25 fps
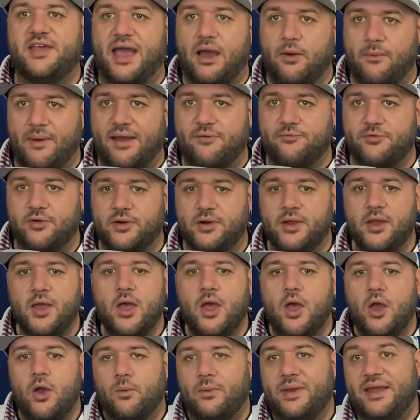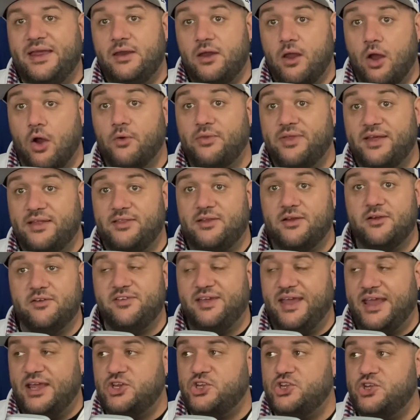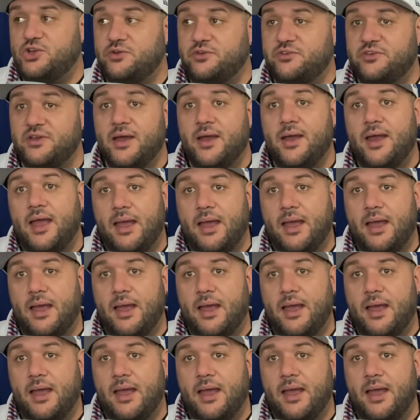However, we know that there's issues,